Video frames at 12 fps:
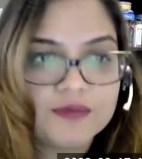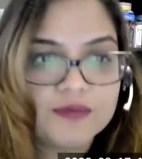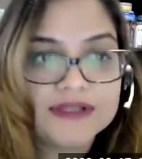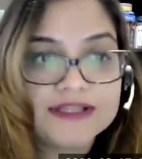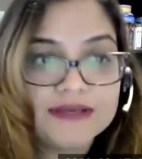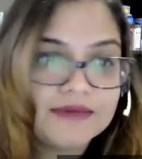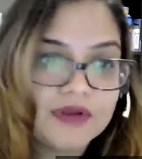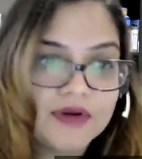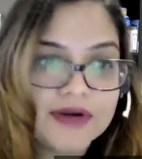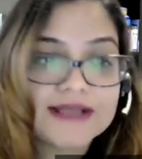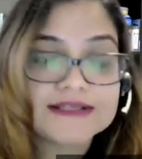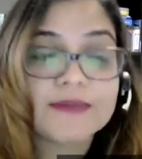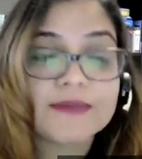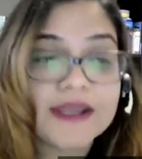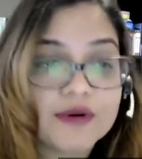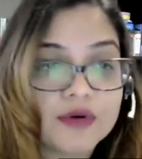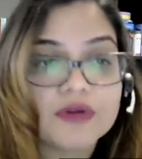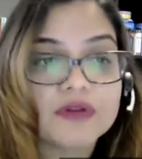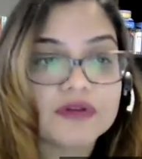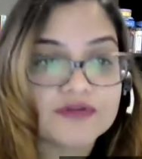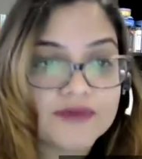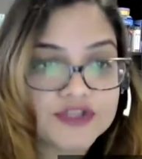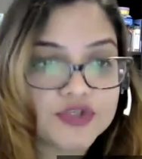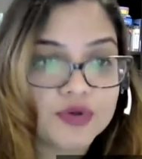but the employer has a payroll
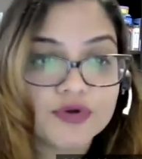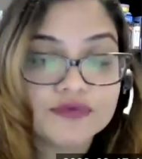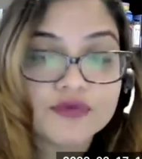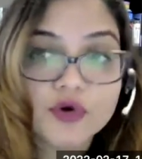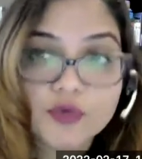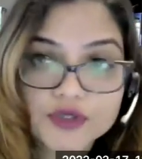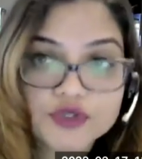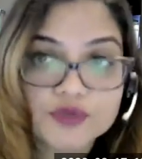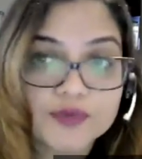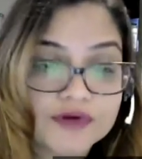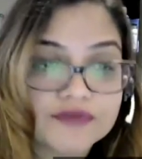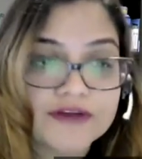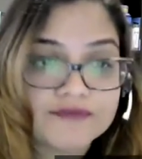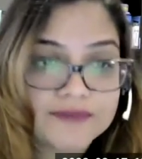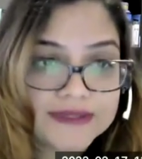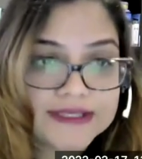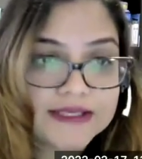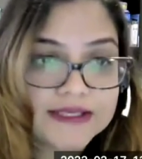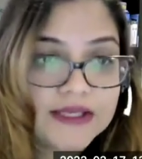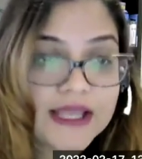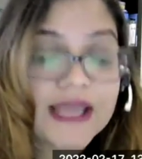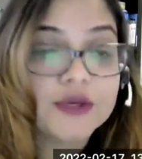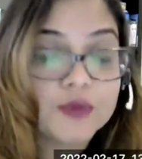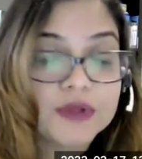threshold of over 2.5 million
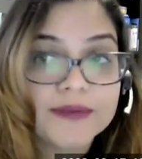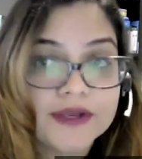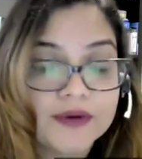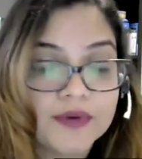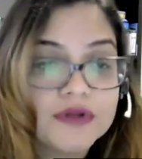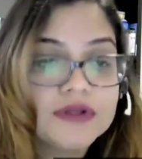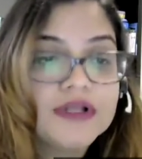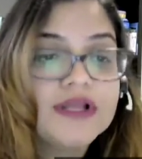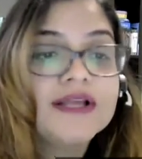annual payroll,